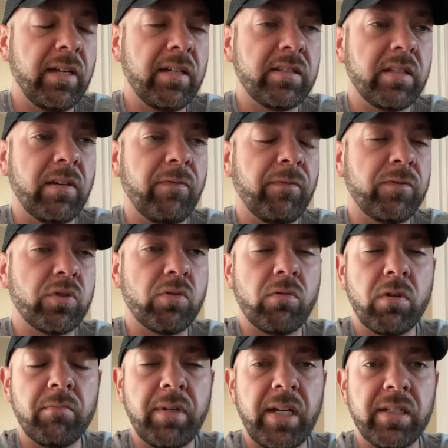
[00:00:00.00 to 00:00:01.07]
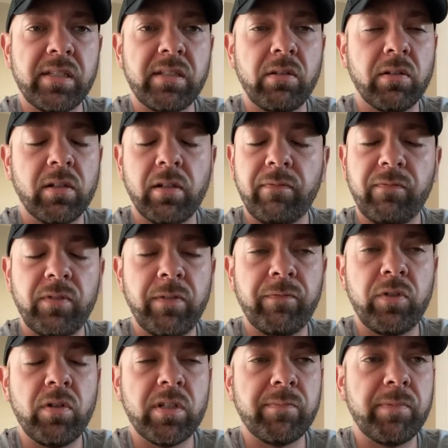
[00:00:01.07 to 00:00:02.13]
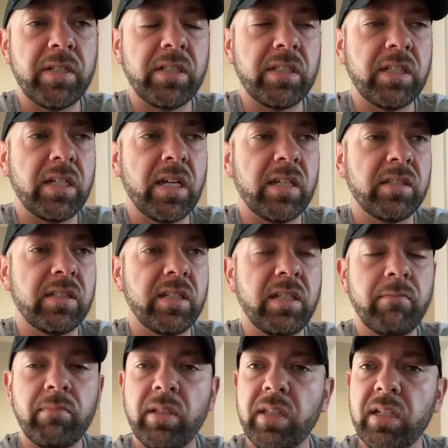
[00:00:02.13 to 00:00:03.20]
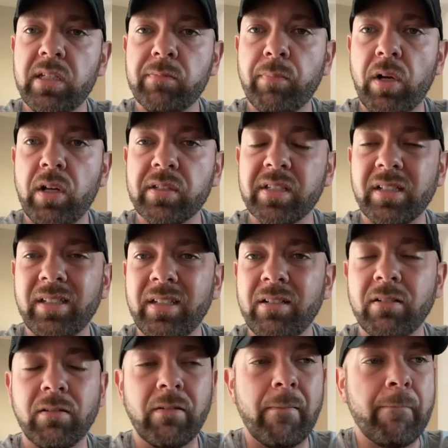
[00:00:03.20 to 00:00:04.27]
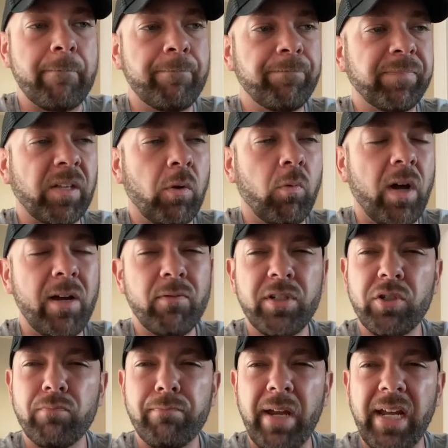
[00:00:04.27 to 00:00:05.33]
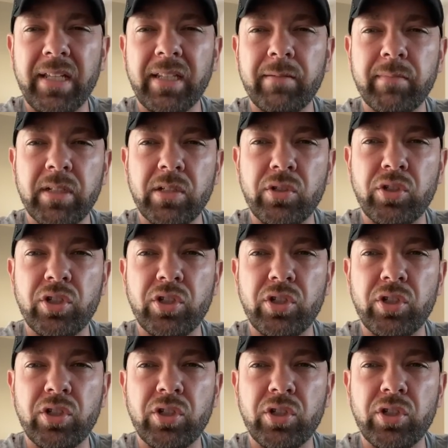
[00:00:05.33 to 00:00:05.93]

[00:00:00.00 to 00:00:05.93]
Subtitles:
is if Storm has, or if USBC has deemed these balls illegal, why would you ban them in